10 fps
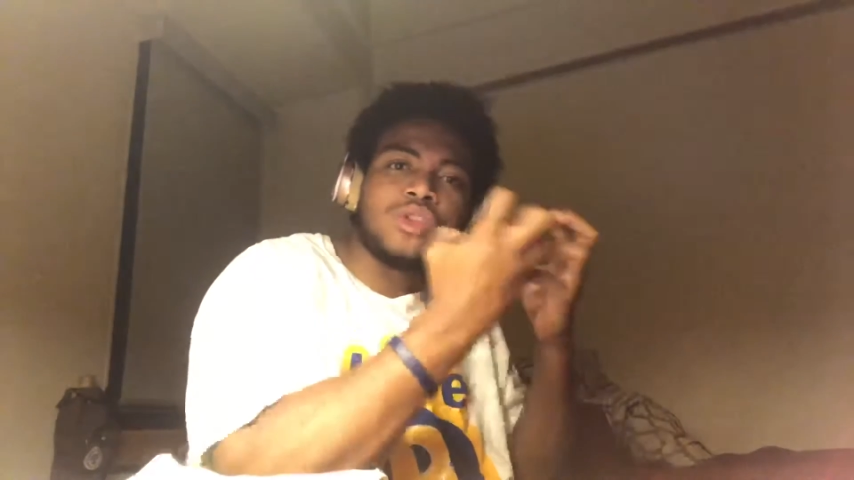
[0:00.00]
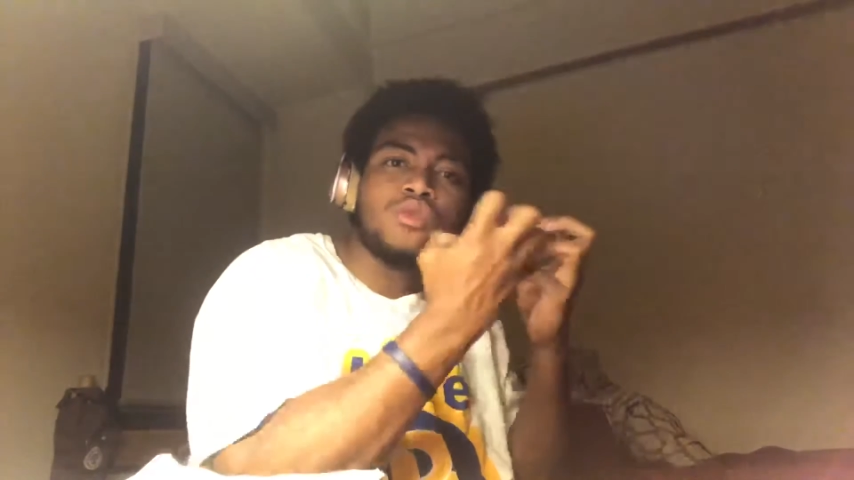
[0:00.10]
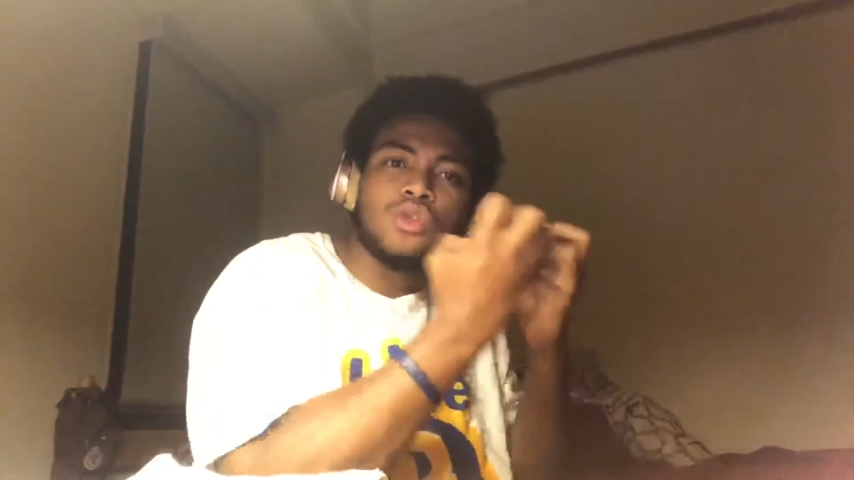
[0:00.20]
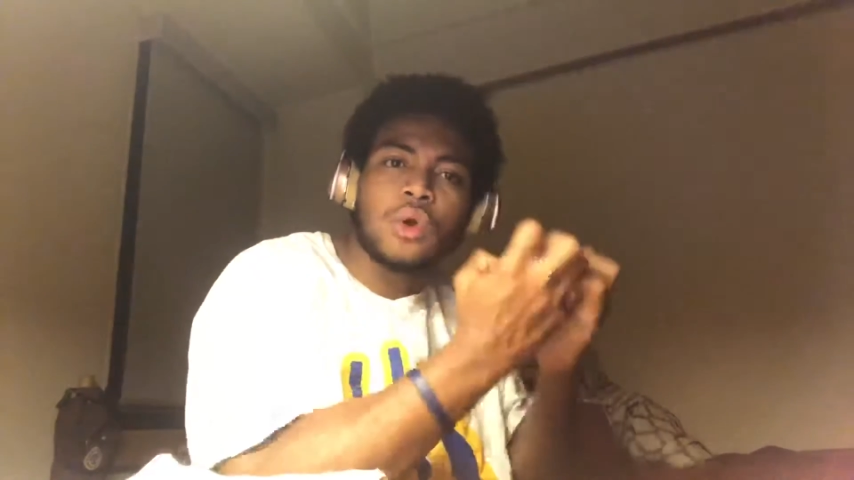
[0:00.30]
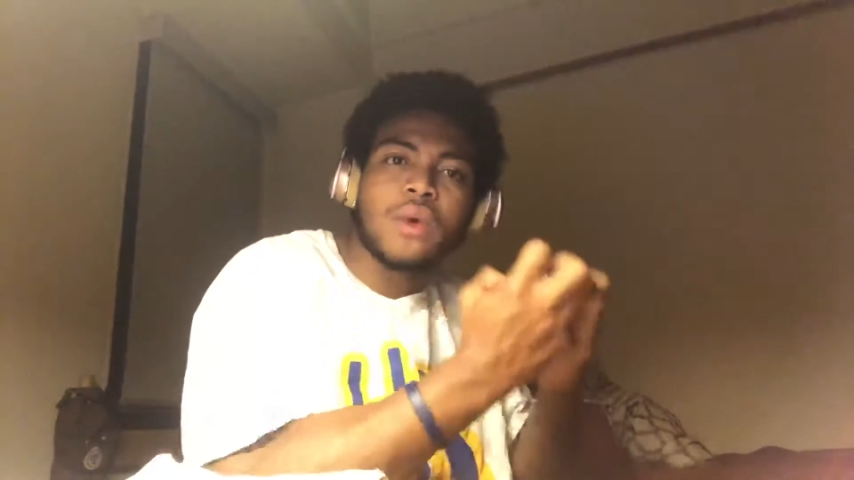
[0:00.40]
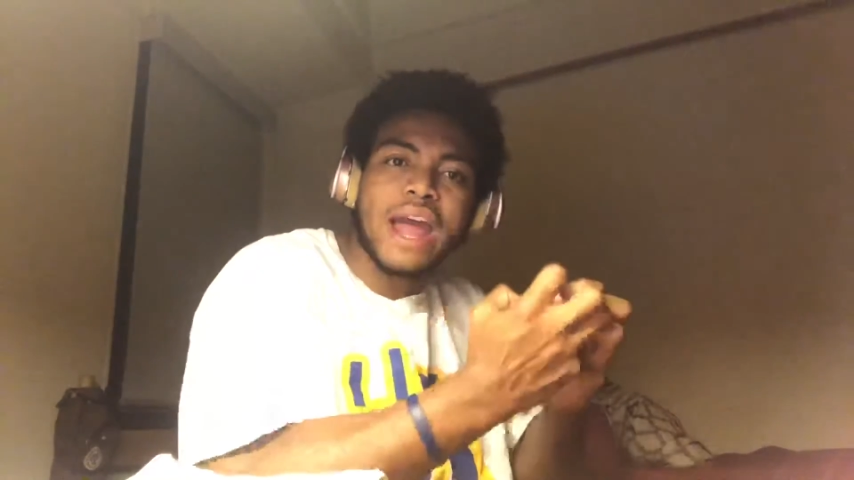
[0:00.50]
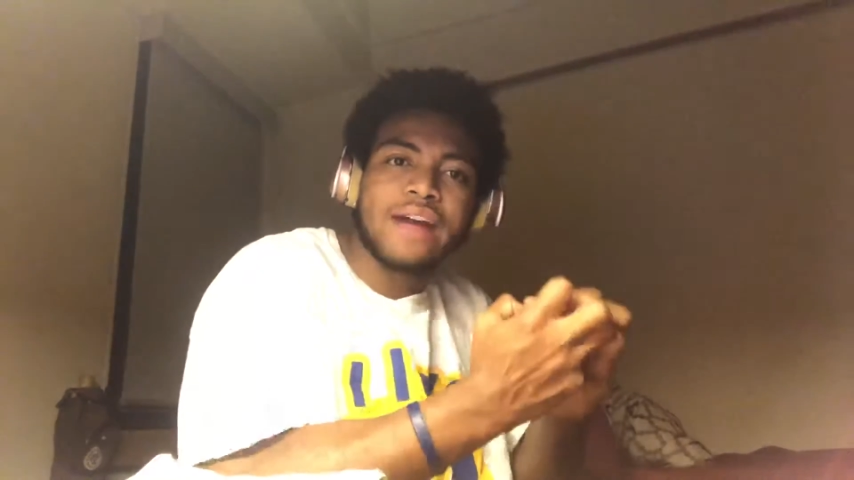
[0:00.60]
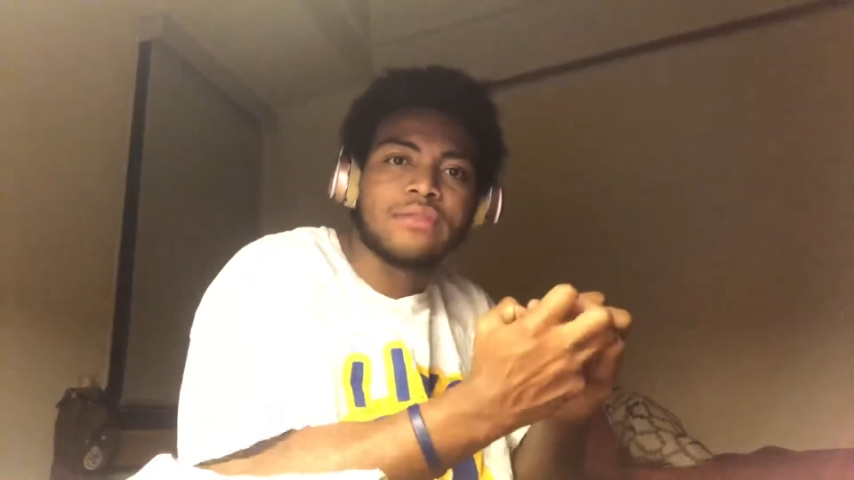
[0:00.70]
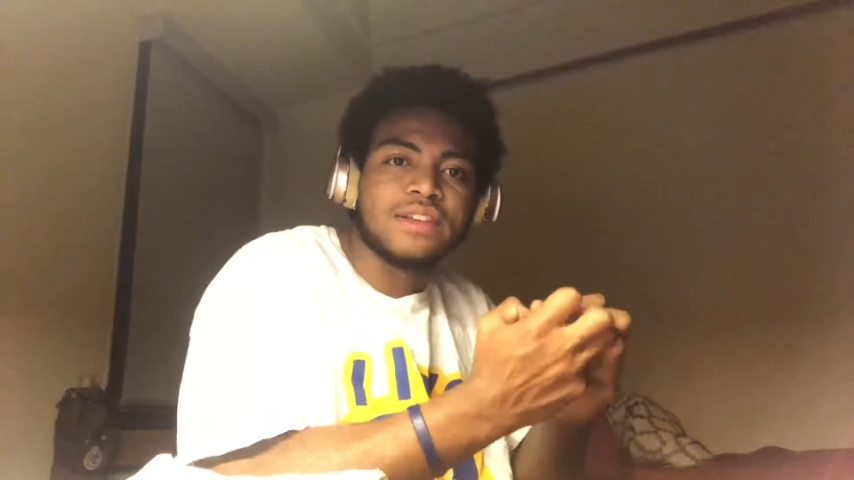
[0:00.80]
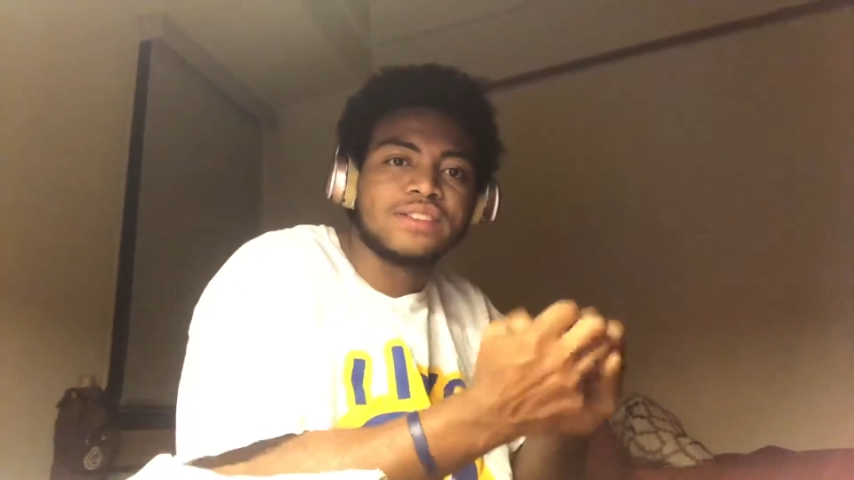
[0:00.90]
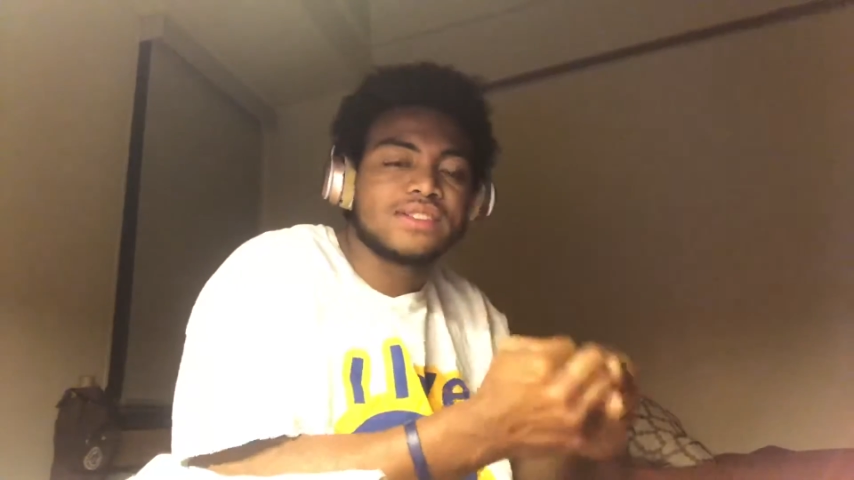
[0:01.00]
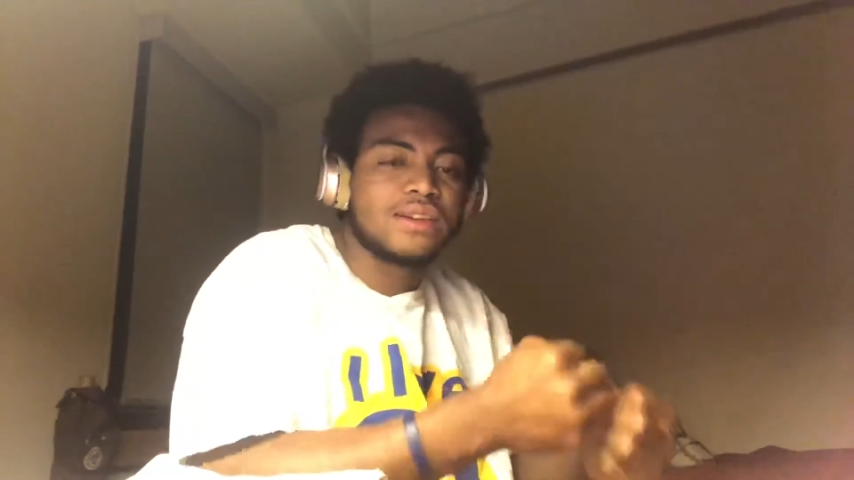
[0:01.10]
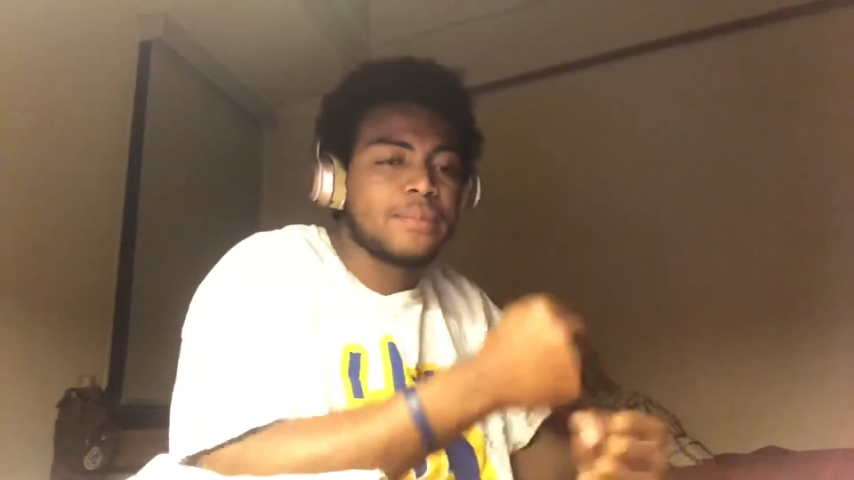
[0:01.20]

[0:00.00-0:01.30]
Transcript: you don't have this